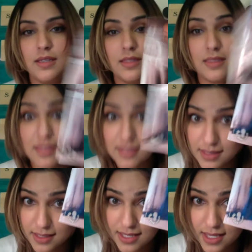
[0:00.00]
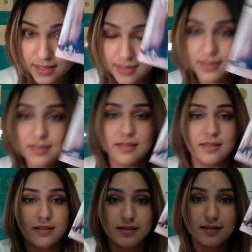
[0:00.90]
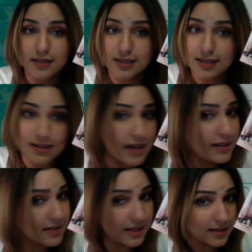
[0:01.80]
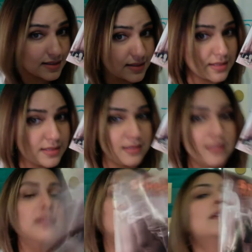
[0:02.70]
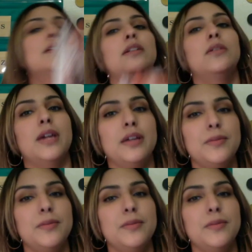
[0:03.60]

This is a text. This is not a text. Okay?